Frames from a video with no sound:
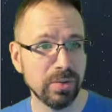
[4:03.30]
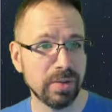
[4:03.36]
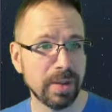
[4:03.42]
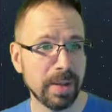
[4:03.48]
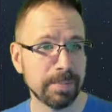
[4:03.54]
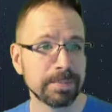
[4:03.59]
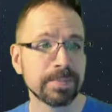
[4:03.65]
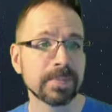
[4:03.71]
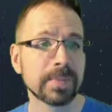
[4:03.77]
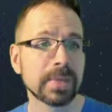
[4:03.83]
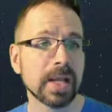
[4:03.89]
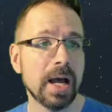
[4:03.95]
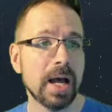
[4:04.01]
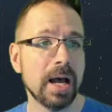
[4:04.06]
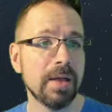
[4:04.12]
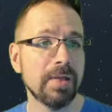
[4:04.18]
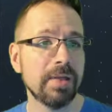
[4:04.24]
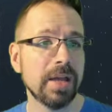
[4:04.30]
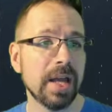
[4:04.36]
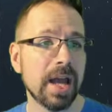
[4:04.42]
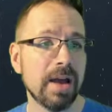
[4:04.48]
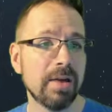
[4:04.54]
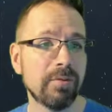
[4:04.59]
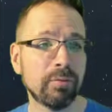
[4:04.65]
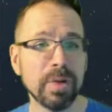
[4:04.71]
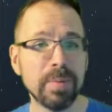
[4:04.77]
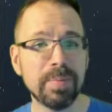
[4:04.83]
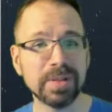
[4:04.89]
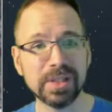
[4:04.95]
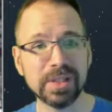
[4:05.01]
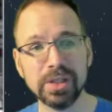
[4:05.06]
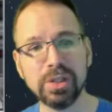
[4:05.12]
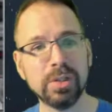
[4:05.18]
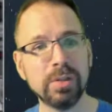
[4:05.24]
them. Uh, they have
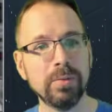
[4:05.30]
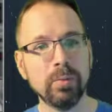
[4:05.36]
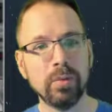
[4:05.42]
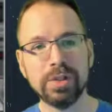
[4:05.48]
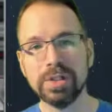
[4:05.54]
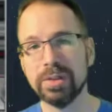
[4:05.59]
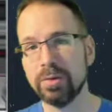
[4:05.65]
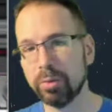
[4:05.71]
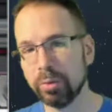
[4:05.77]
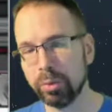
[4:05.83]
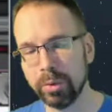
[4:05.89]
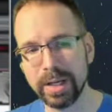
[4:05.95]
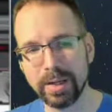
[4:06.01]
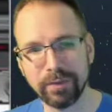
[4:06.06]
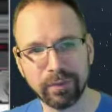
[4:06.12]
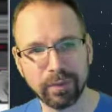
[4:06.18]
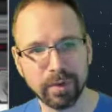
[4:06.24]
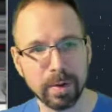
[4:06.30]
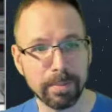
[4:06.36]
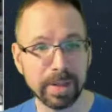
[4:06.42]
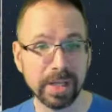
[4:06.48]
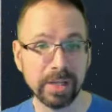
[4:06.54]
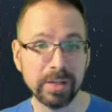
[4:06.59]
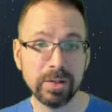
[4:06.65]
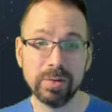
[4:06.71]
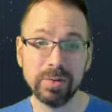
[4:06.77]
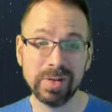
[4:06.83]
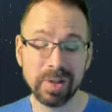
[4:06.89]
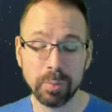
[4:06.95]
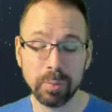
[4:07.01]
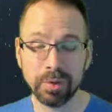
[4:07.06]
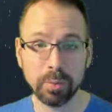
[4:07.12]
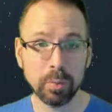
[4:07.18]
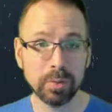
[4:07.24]
reposition, which is great for a big unit
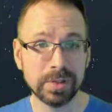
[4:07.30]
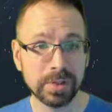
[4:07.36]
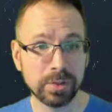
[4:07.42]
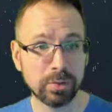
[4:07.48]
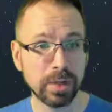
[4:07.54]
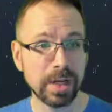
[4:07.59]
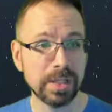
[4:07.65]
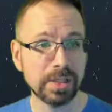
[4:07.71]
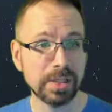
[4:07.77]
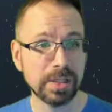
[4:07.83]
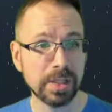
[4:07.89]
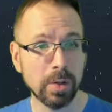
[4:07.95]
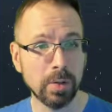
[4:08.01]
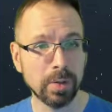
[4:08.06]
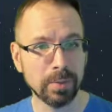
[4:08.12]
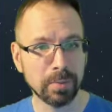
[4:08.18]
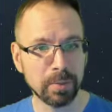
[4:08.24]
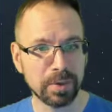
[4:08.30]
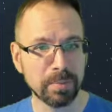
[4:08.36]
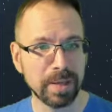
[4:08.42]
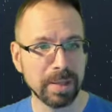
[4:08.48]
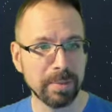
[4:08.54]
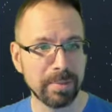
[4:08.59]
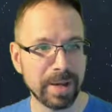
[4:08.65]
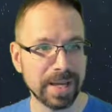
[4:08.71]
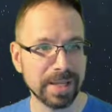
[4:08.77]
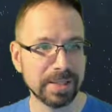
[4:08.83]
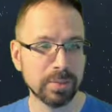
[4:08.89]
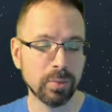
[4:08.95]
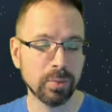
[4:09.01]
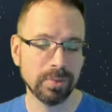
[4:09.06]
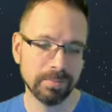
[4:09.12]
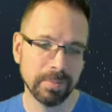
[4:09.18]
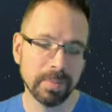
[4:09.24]
with a strange you know with a big base.
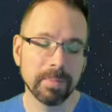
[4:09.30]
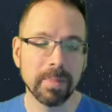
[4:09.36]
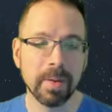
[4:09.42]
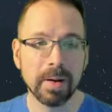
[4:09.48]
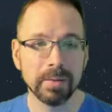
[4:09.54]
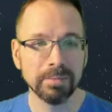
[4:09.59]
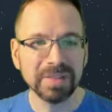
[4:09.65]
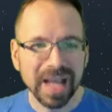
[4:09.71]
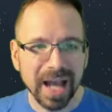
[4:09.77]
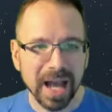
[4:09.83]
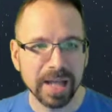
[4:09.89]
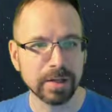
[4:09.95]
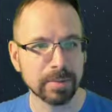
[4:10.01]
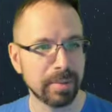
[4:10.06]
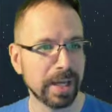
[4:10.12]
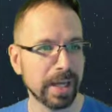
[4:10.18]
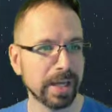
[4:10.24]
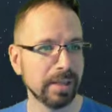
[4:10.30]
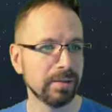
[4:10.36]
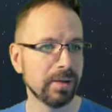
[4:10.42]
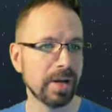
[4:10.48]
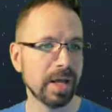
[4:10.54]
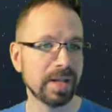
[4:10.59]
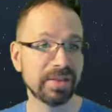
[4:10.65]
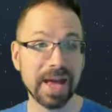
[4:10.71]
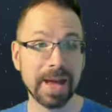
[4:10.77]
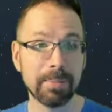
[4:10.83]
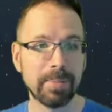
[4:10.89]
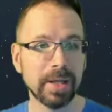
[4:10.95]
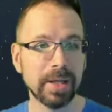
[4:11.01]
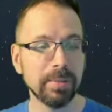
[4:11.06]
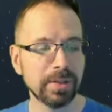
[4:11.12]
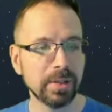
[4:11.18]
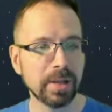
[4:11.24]
Well, kind of big. They're not that
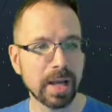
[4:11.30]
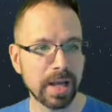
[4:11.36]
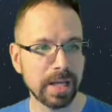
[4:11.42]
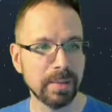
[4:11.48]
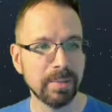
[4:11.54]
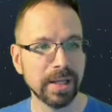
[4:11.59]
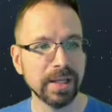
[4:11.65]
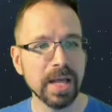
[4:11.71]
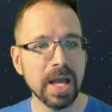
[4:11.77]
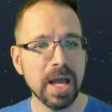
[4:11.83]
big, but they're kind of big.